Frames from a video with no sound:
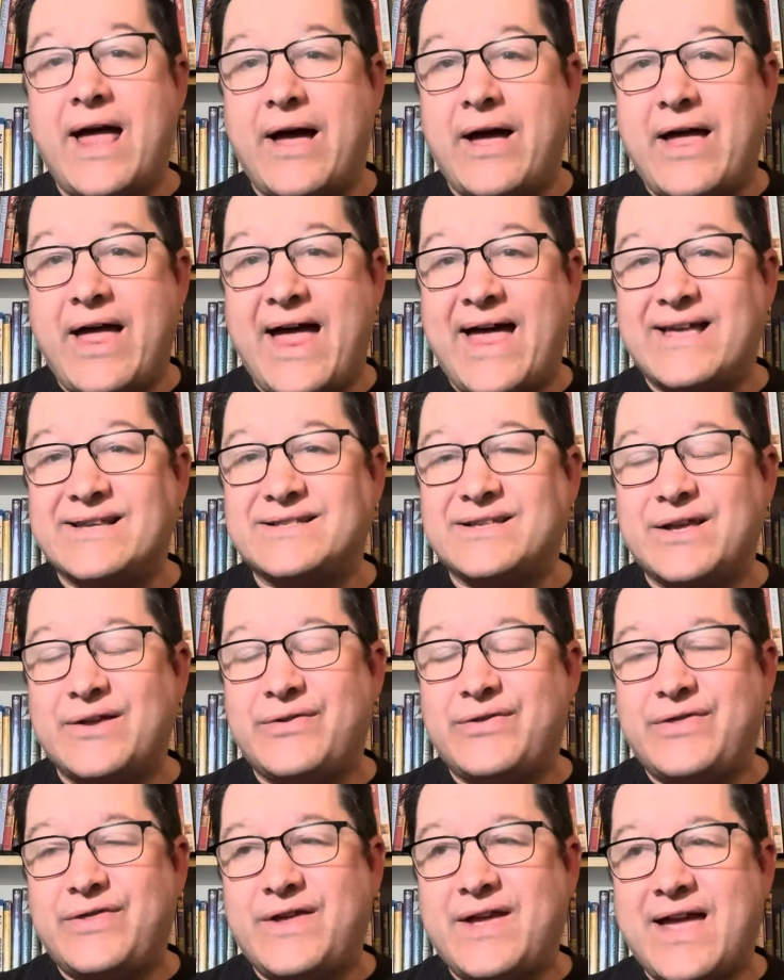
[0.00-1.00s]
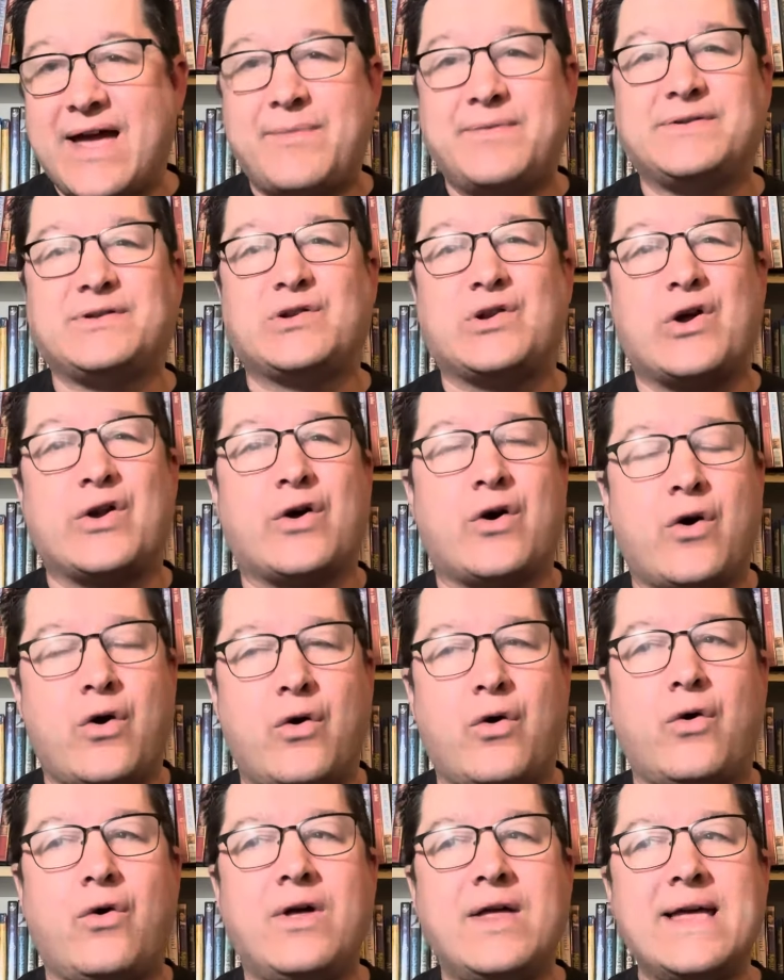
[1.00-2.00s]
As the episode on a
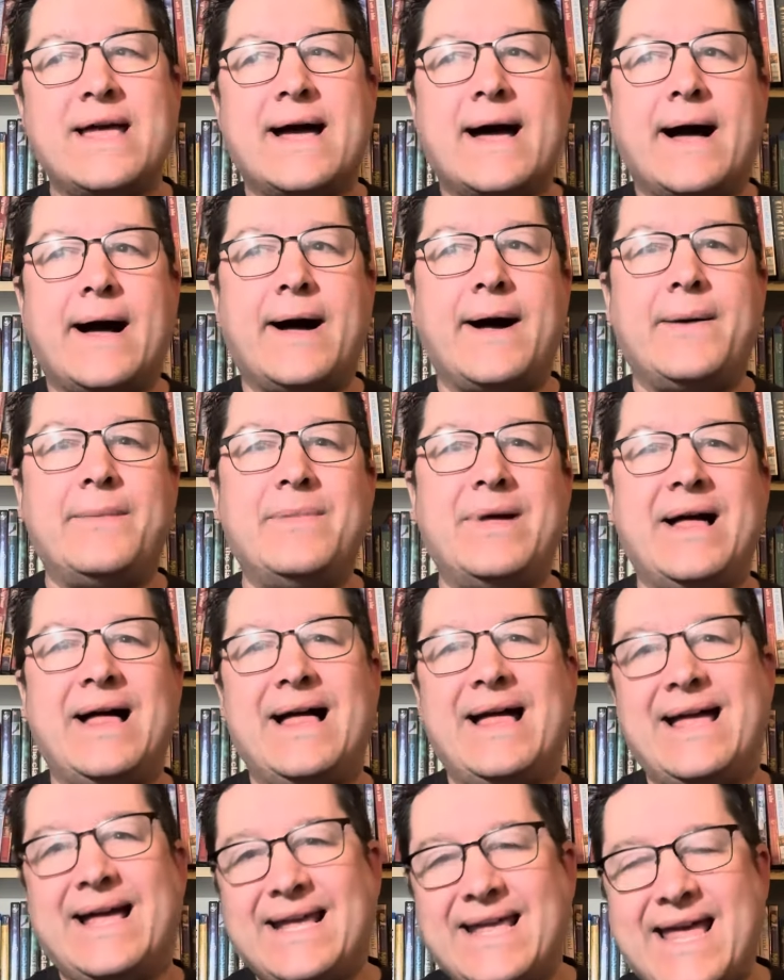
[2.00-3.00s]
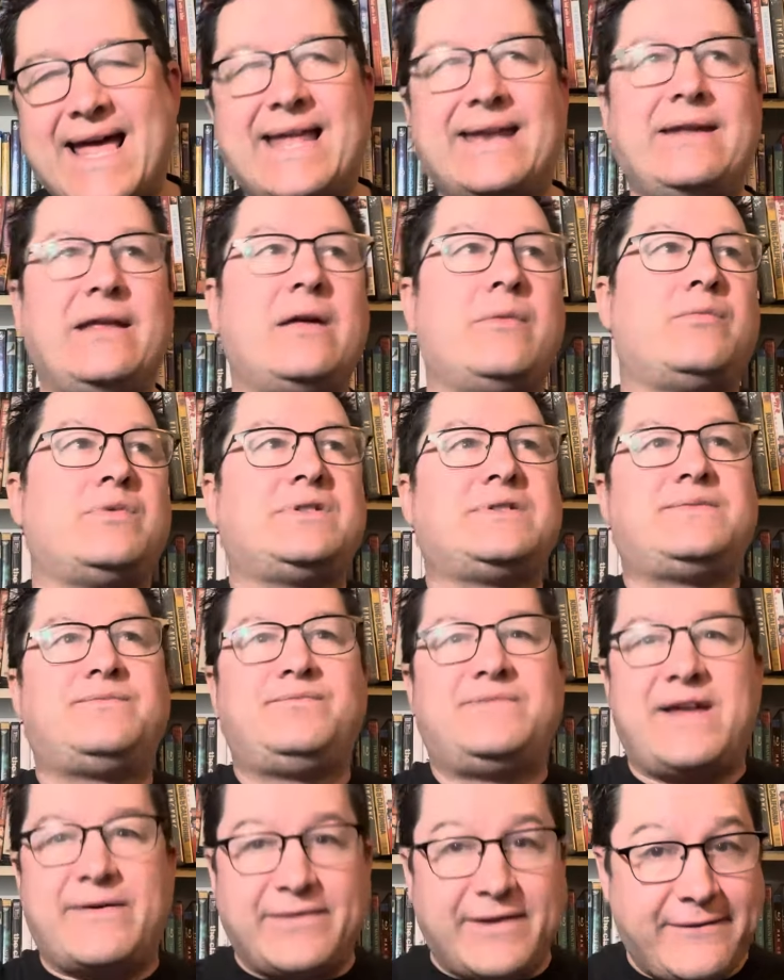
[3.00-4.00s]
whole, again, it was
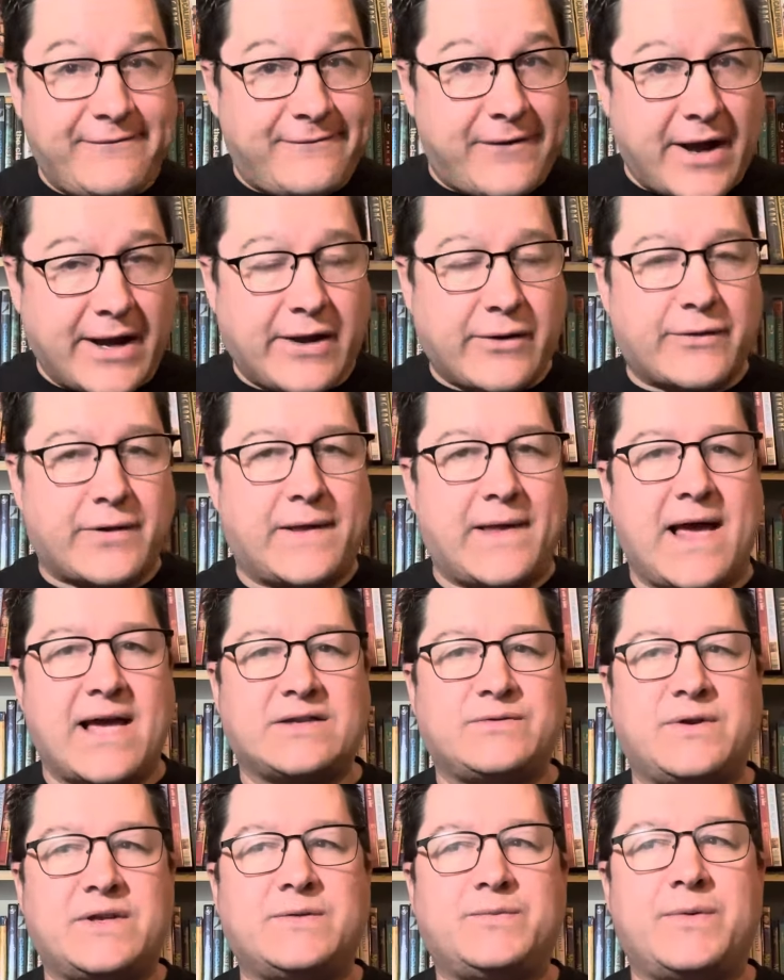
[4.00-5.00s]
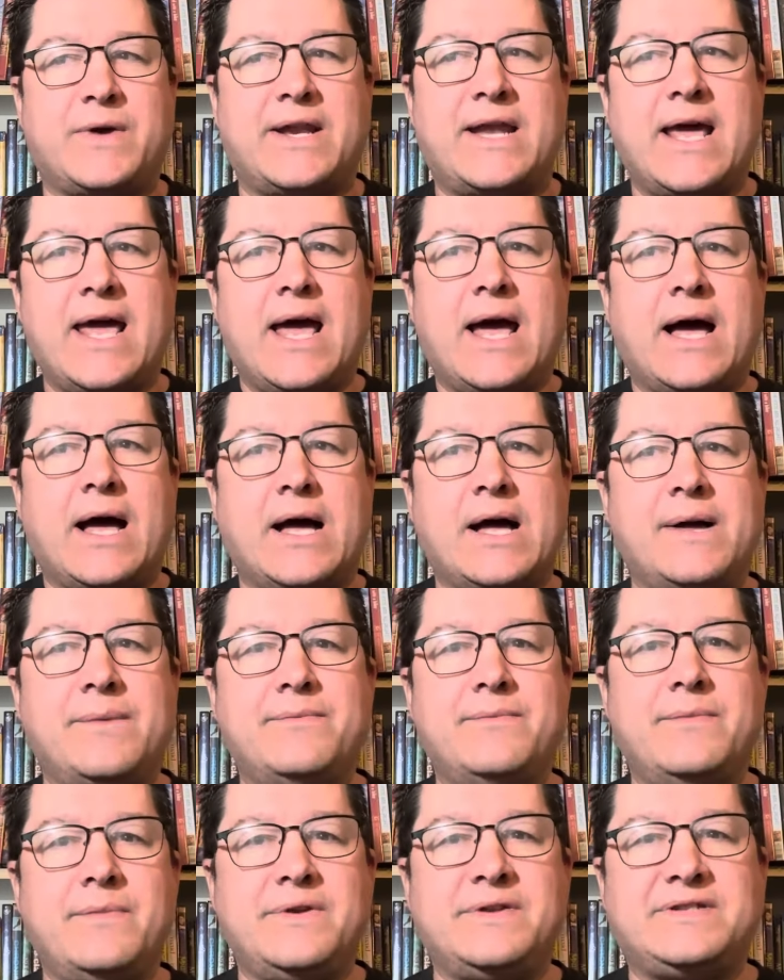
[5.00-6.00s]
definitely funnier than last week's, but
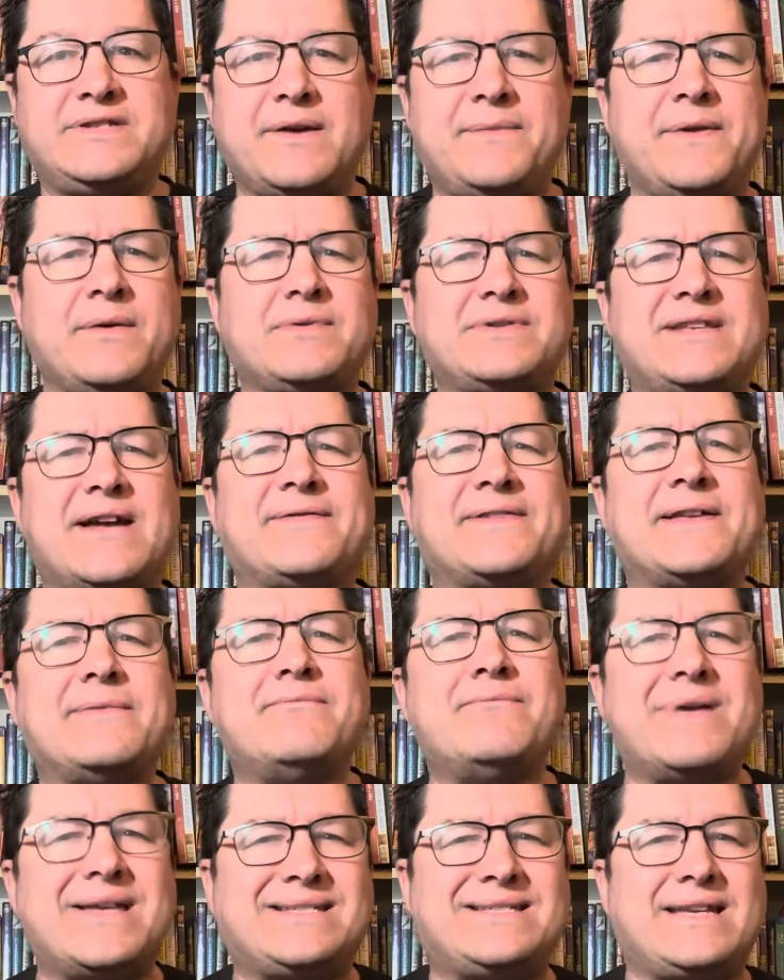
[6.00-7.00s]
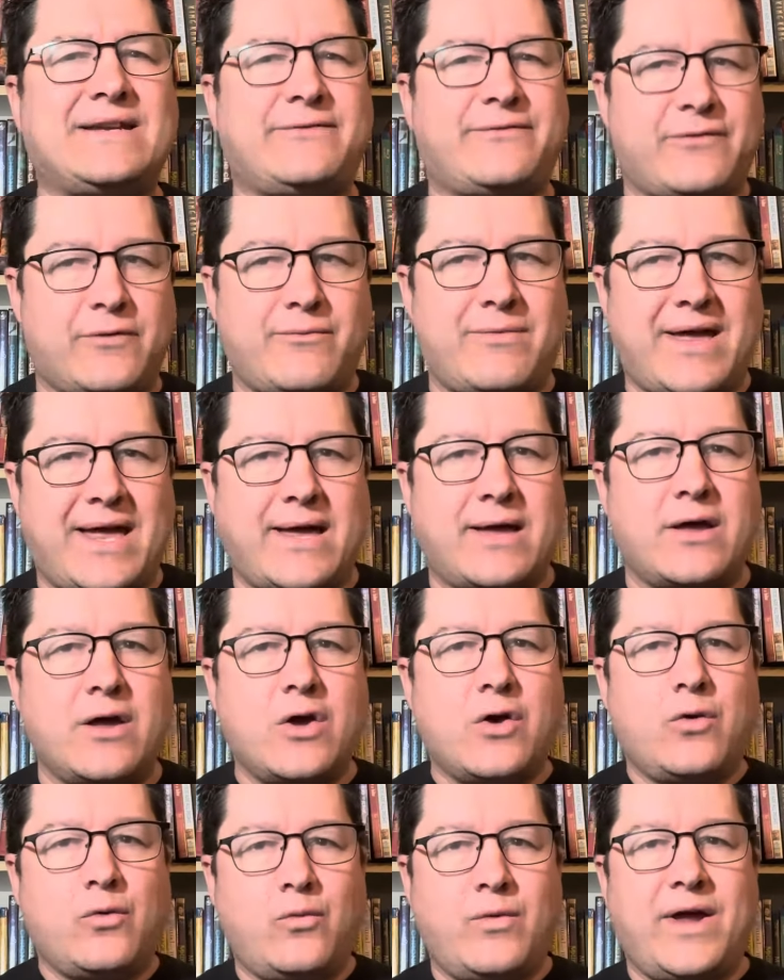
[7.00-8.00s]
something was definitely missing for me
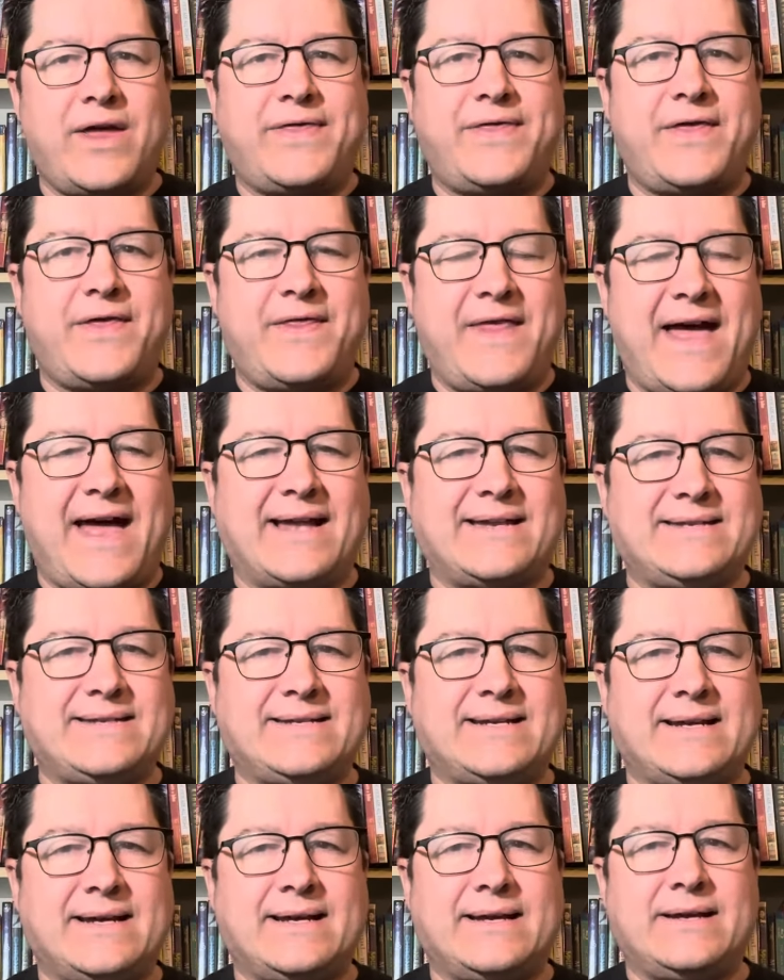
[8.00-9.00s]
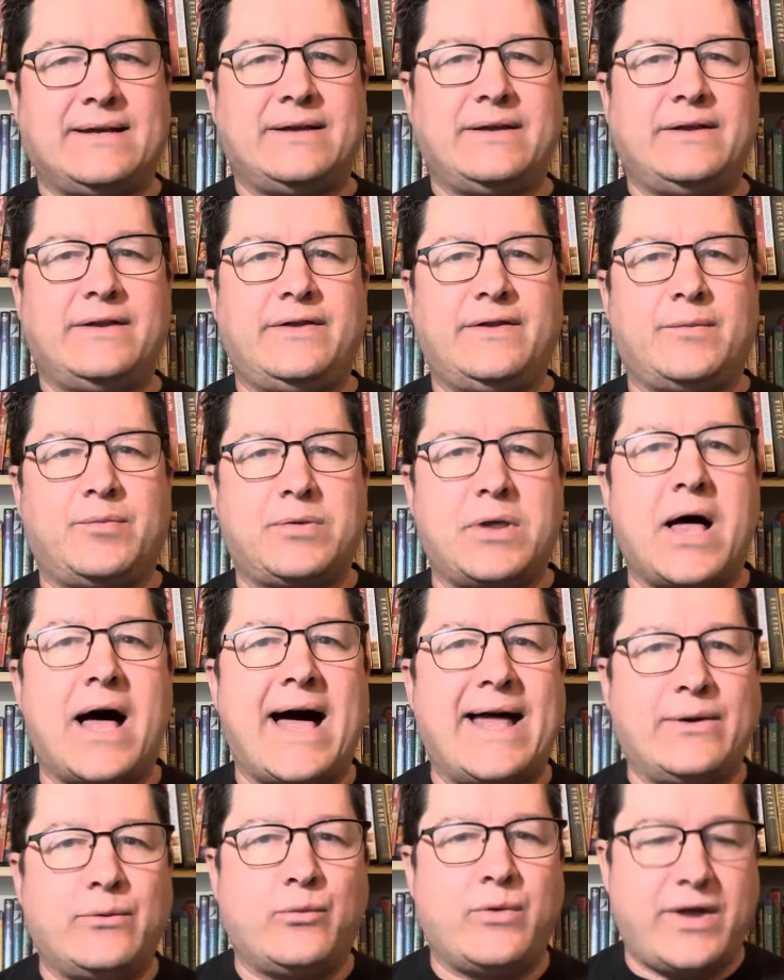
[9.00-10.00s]
with that the
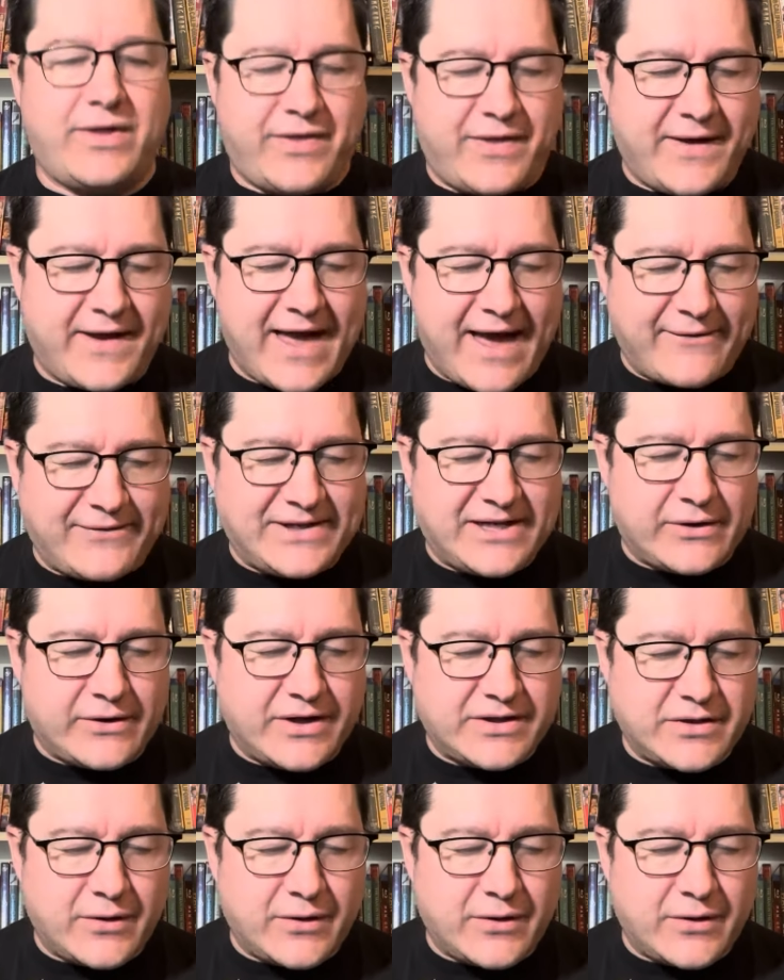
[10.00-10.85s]
plot with the cafeteria.